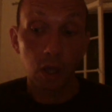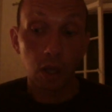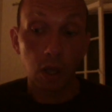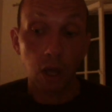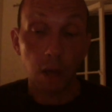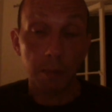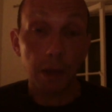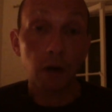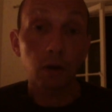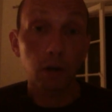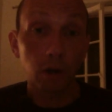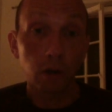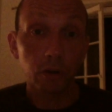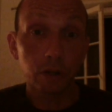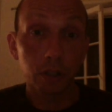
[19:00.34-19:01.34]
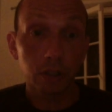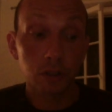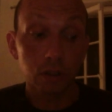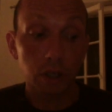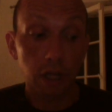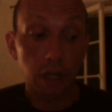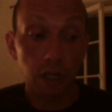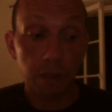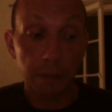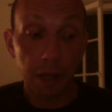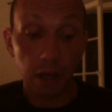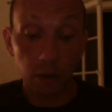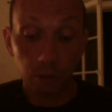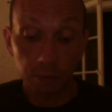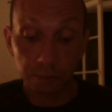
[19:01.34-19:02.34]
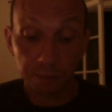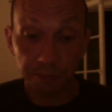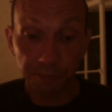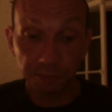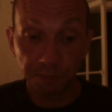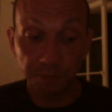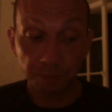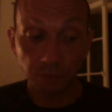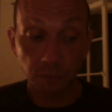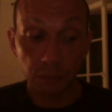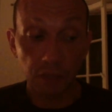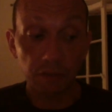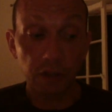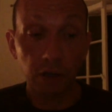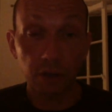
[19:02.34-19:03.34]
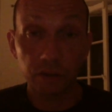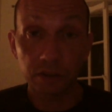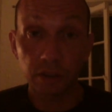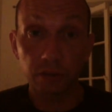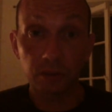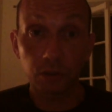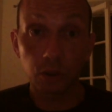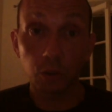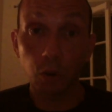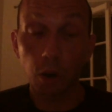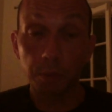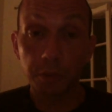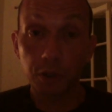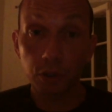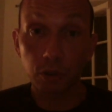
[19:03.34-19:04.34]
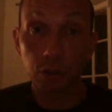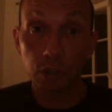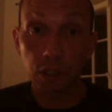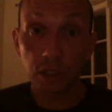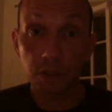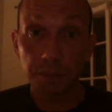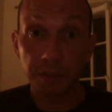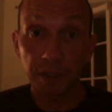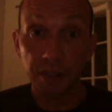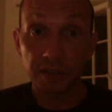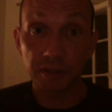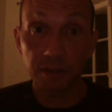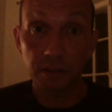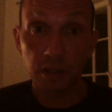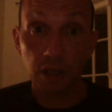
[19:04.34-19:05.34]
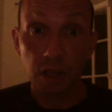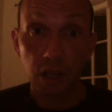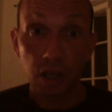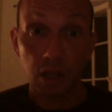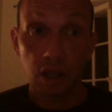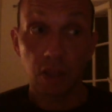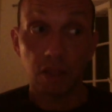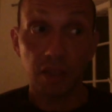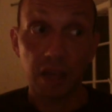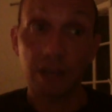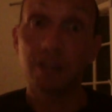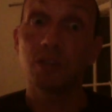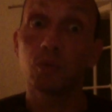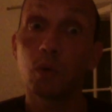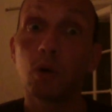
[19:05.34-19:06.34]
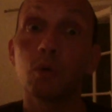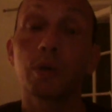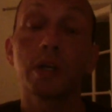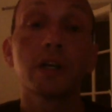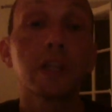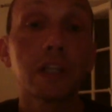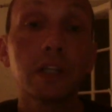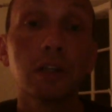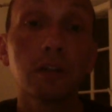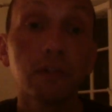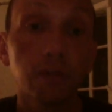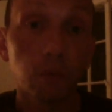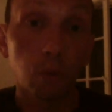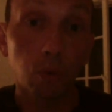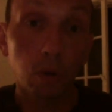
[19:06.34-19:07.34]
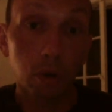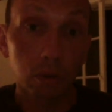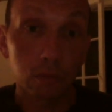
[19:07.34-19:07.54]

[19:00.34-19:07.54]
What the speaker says: about courage and about giving ourselves new opportunities, because that is what we are here for.